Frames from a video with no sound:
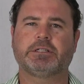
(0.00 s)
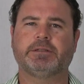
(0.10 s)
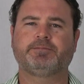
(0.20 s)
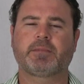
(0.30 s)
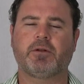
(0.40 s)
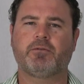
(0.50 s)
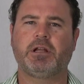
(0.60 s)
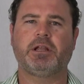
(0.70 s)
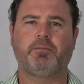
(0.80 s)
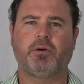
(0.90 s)
a
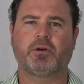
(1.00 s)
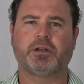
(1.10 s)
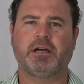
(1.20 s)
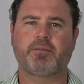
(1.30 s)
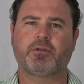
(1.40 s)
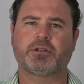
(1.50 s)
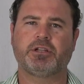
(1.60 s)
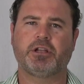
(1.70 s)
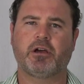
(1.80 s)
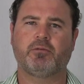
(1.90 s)
really important number is
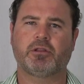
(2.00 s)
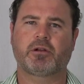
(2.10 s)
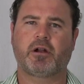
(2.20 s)
to know what the